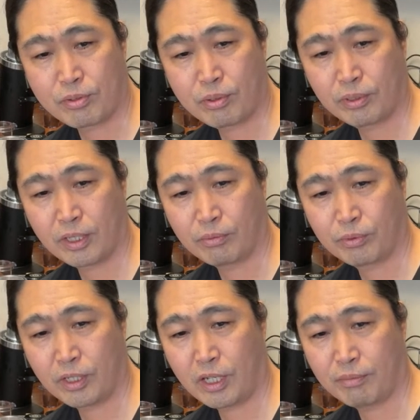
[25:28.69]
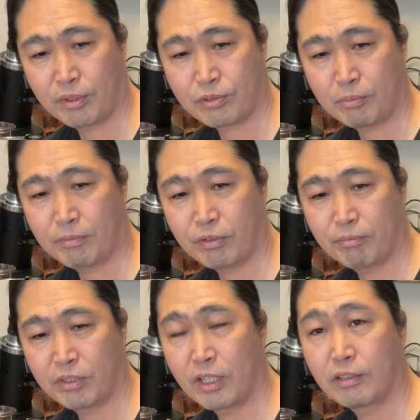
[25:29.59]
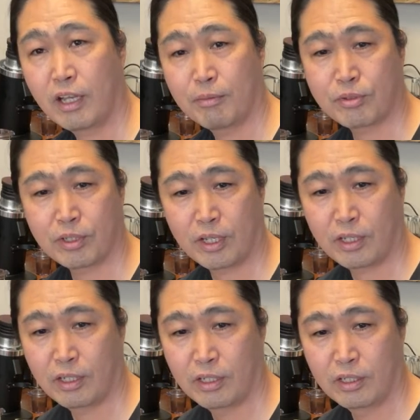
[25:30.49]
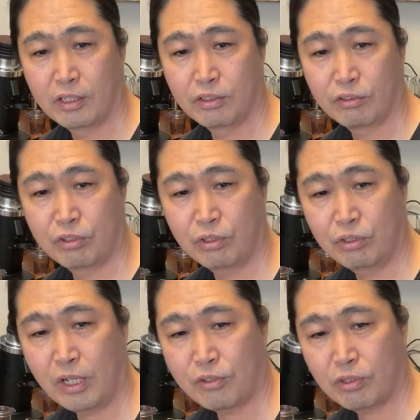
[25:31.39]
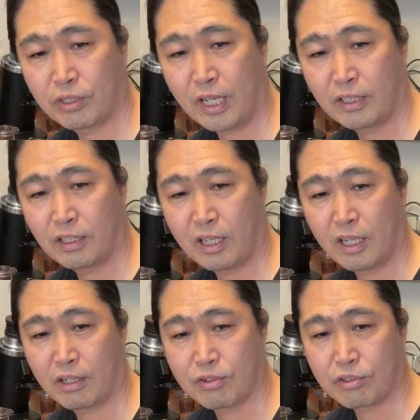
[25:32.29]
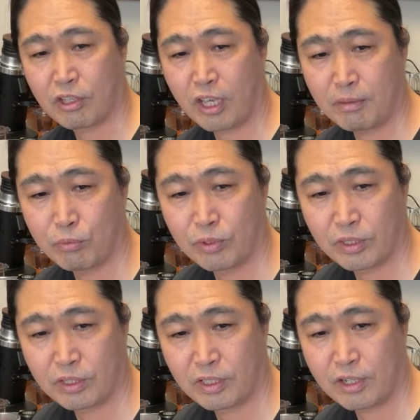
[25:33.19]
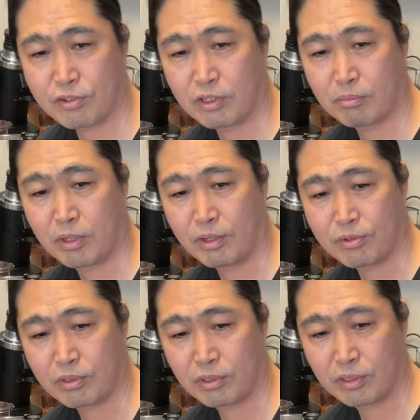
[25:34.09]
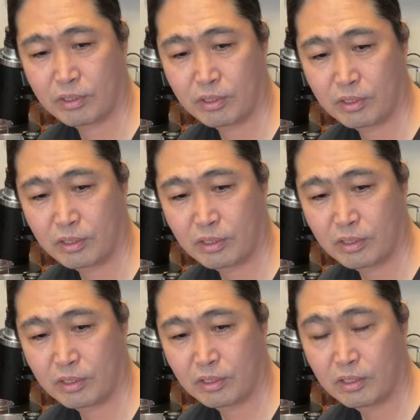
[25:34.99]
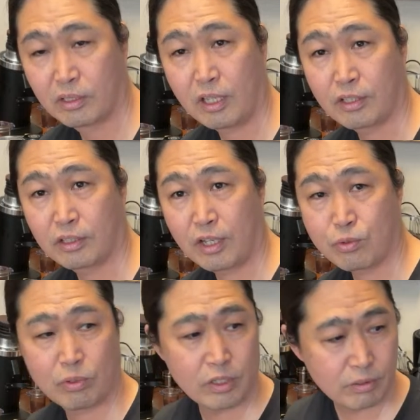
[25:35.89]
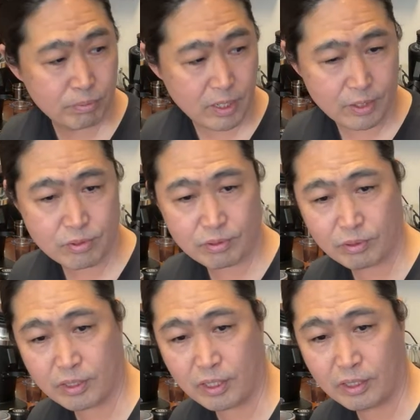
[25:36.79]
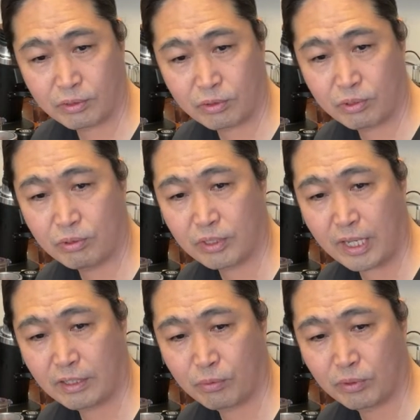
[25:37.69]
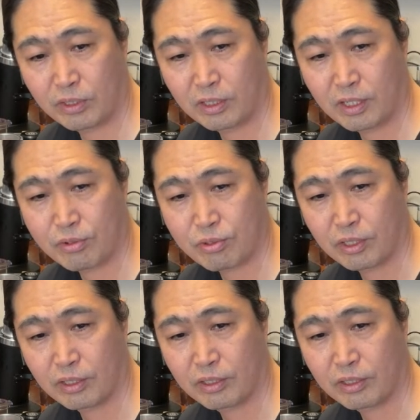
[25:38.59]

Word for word: Hold on, we have uh, someone from Vietnam say $290 came with the DRC burrs. That, that's really good price, okay? 290 with the DRC.